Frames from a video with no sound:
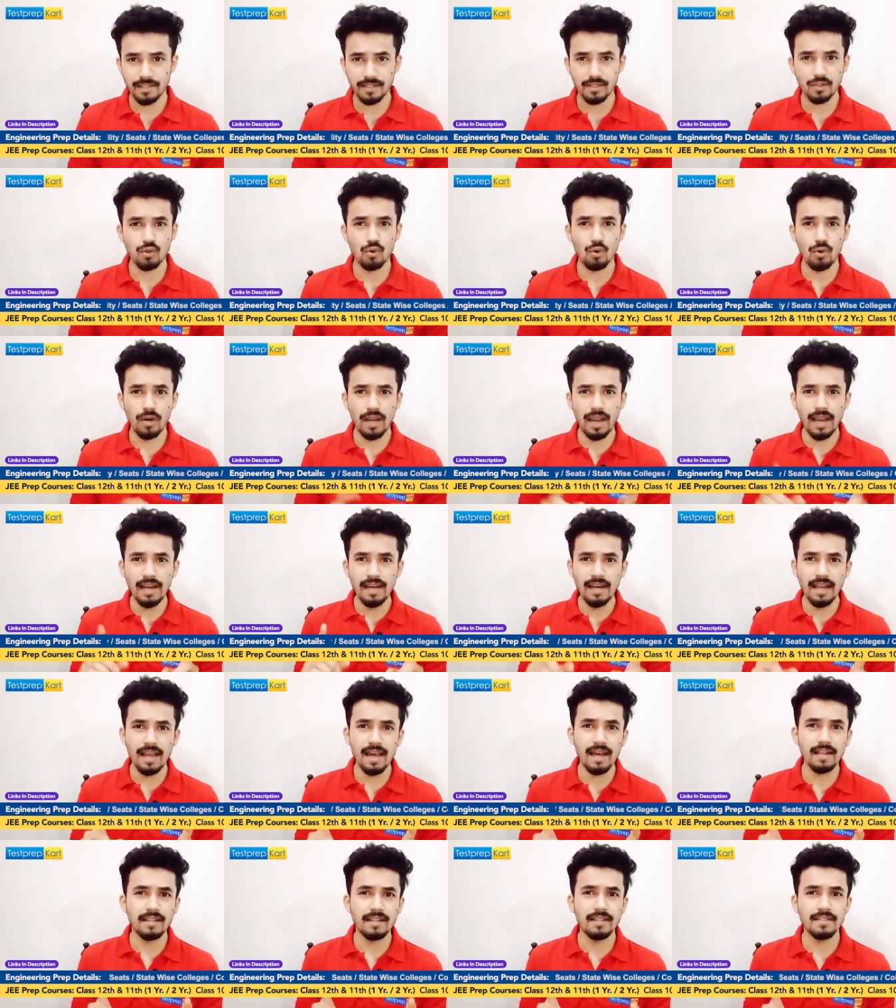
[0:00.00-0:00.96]
So in
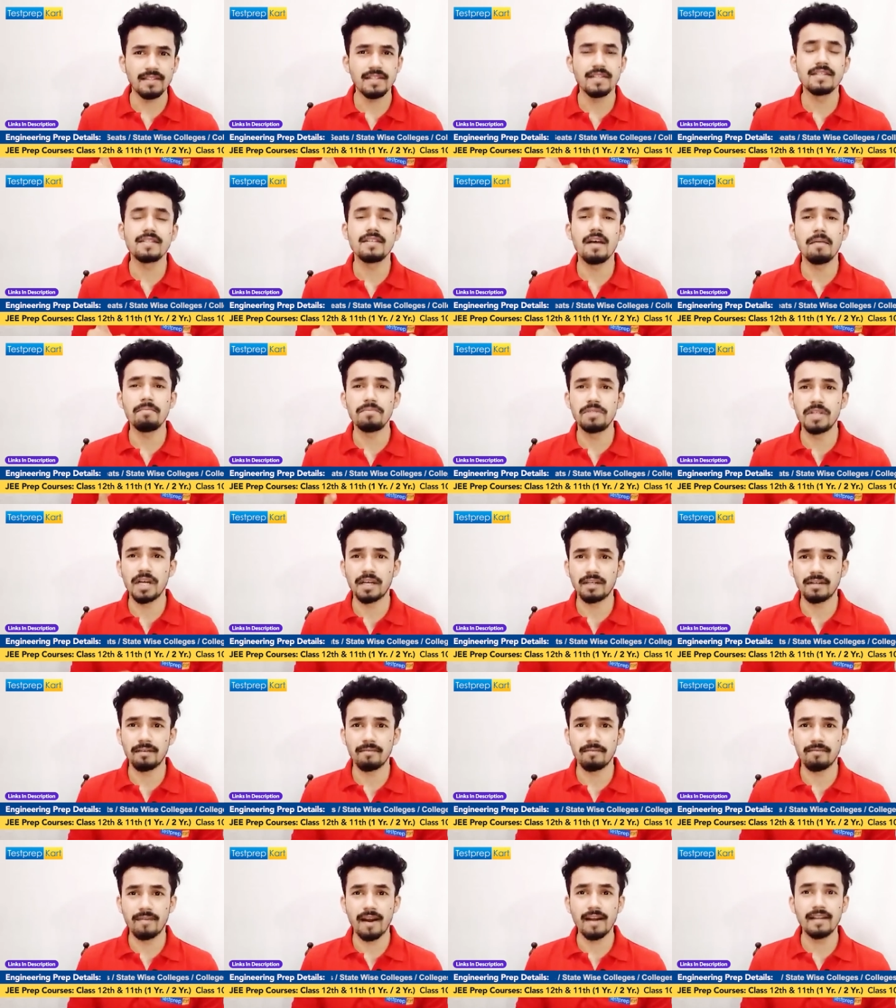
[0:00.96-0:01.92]
here this is
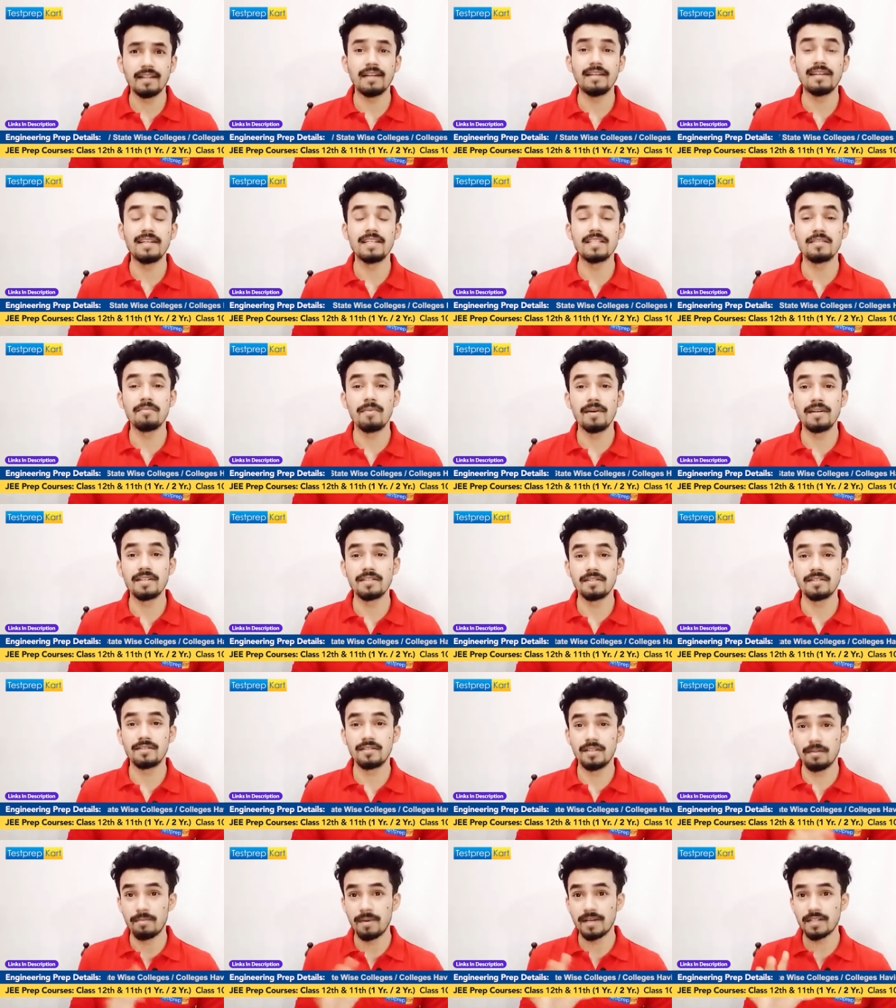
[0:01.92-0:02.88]
subjective right that this depends,
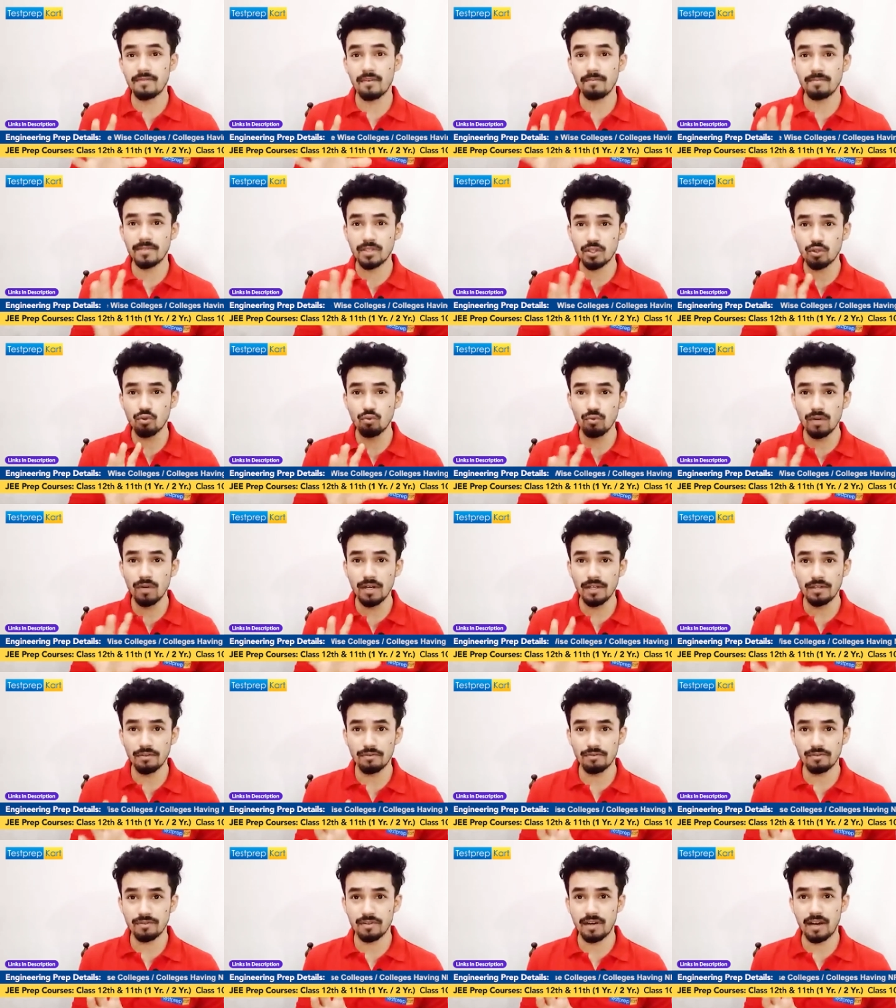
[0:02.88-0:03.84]
depends from student
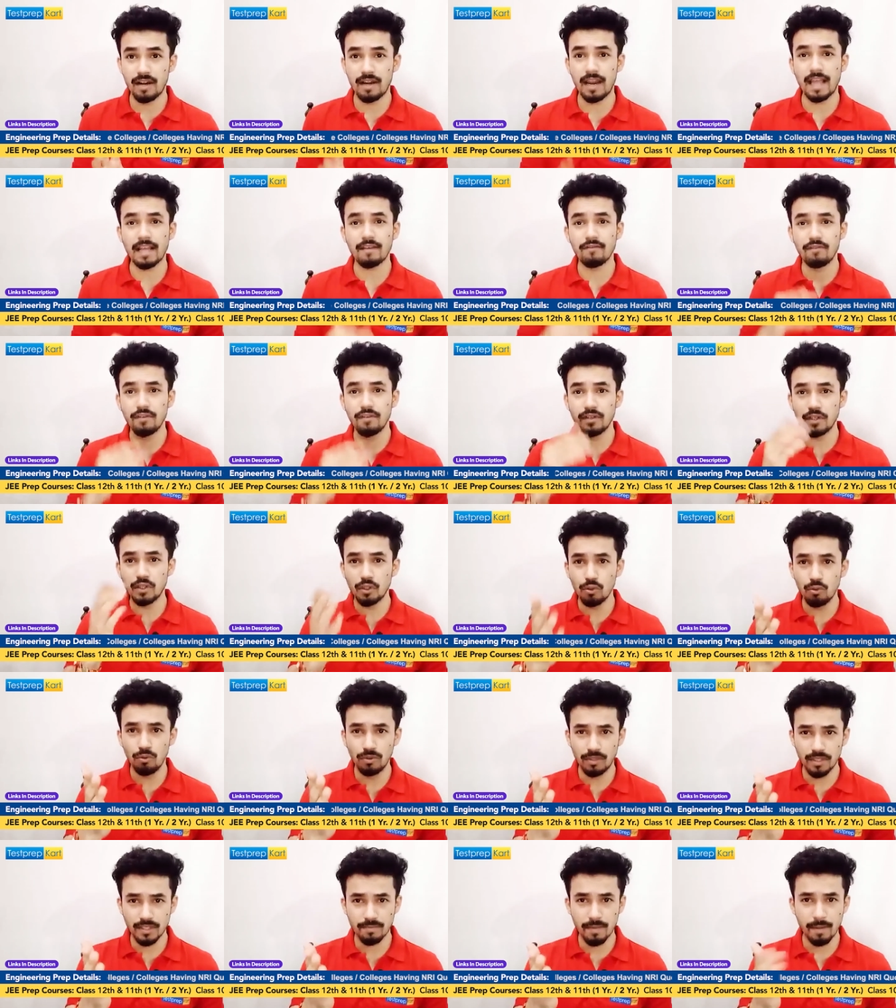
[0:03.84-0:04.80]
to student like for
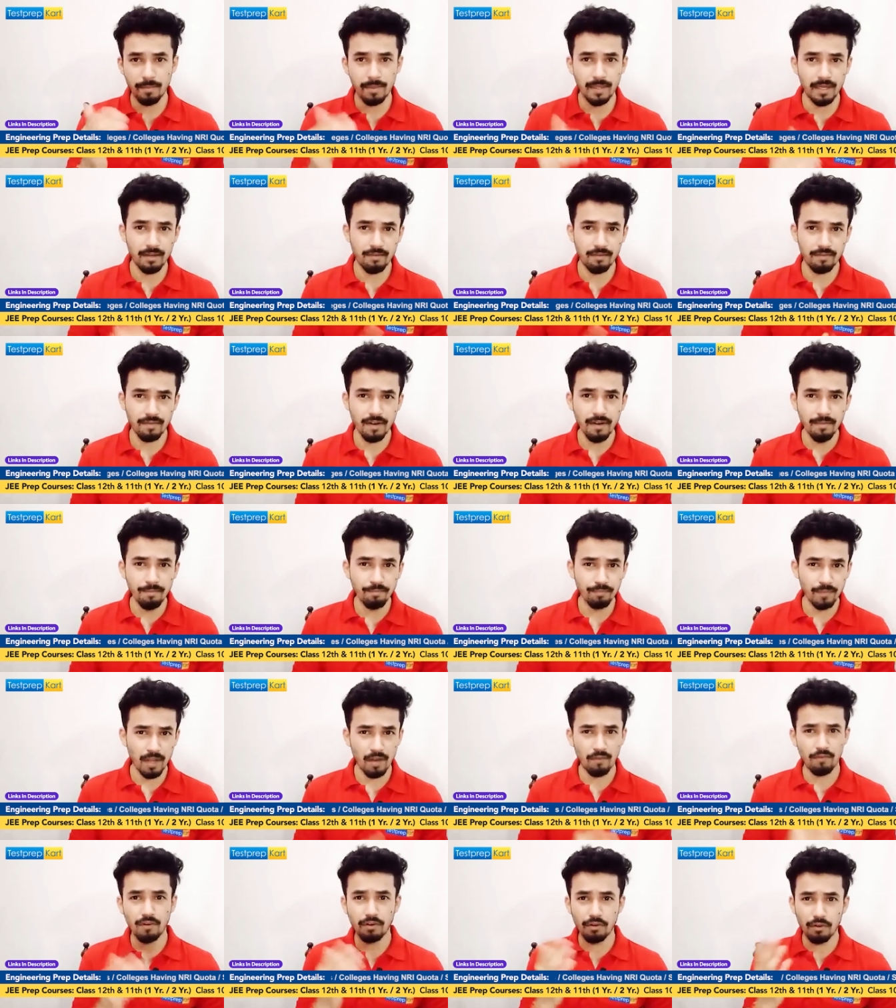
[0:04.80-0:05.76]
you this may be different
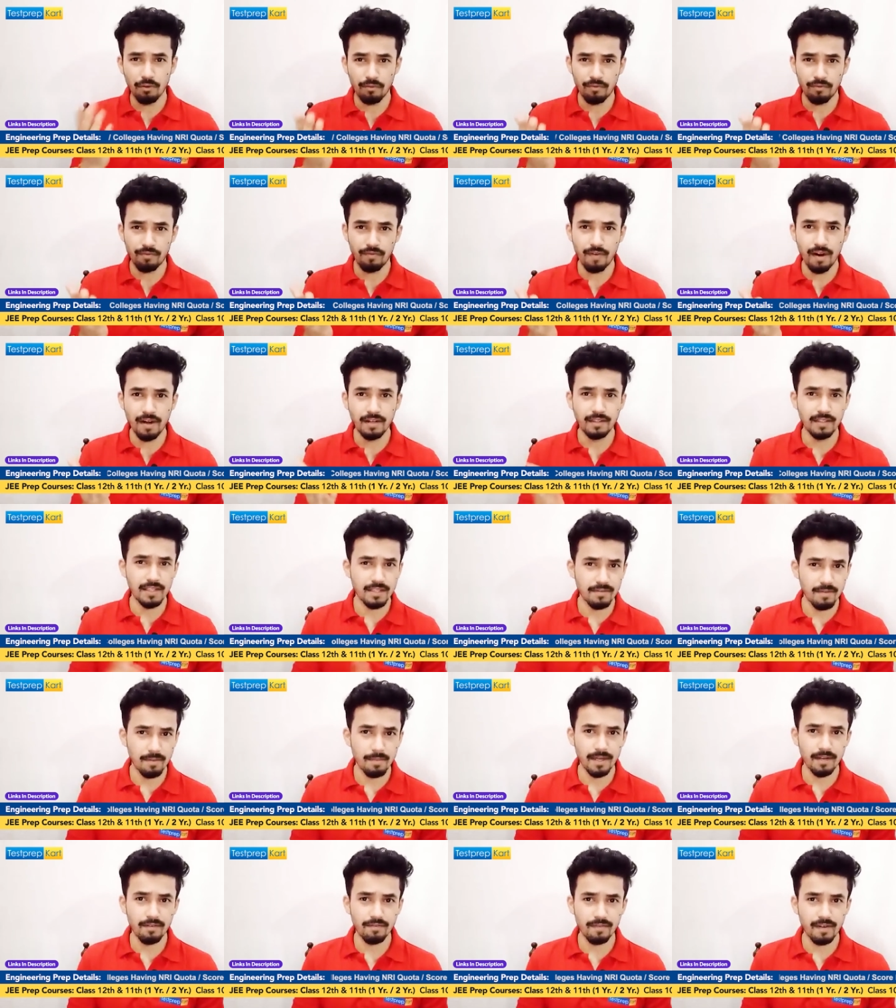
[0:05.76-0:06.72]
for your friend this
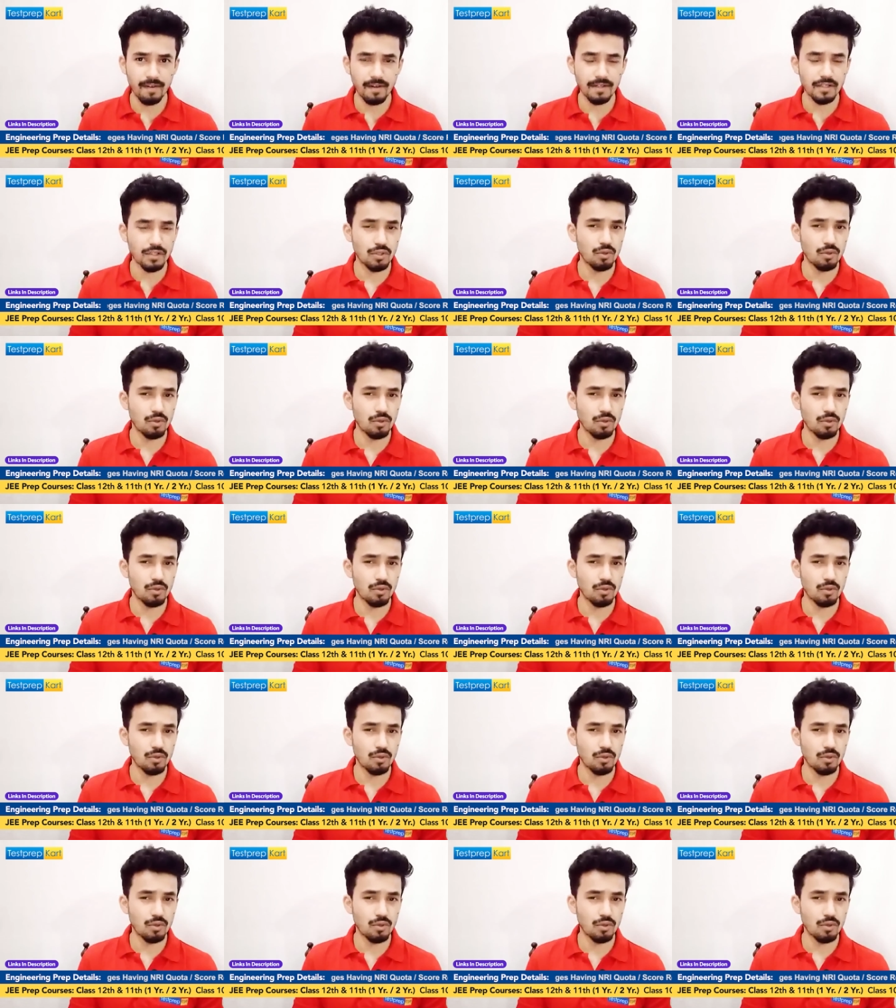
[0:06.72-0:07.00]
may be different.